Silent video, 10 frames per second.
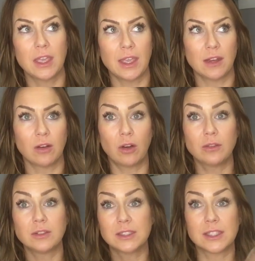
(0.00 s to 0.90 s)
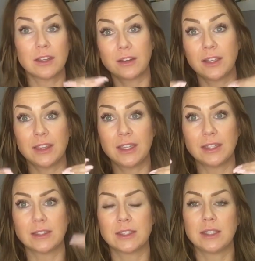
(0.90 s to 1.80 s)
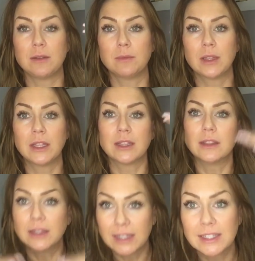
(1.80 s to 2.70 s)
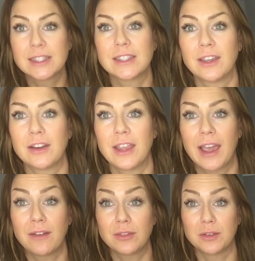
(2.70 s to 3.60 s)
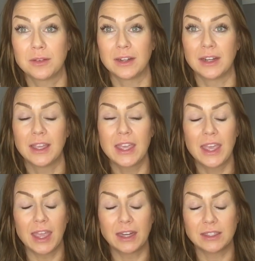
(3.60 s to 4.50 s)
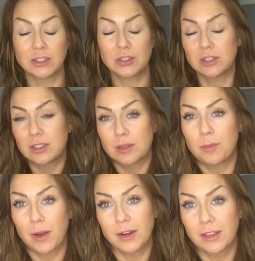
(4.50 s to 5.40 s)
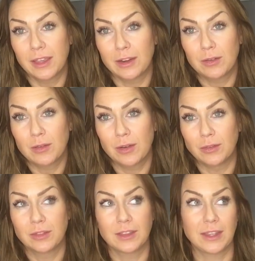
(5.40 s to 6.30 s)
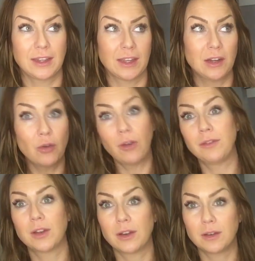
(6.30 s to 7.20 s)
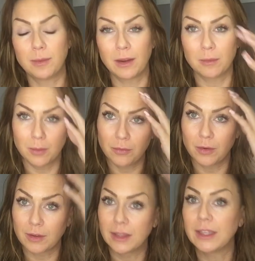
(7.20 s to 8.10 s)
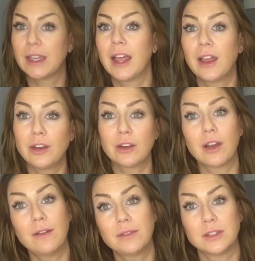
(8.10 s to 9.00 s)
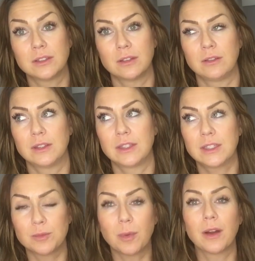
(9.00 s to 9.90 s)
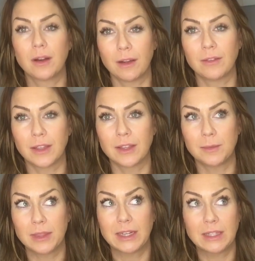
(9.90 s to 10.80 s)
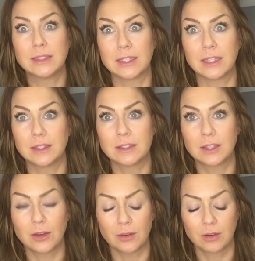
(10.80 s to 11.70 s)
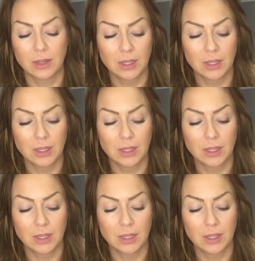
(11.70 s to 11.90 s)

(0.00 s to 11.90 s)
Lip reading: and all those scary things seem less scary afterward. And it's just a part of that growth. Like, I know I've talked about it before, like, get out of your comfort zone. That's part of it. I mean, that is it. So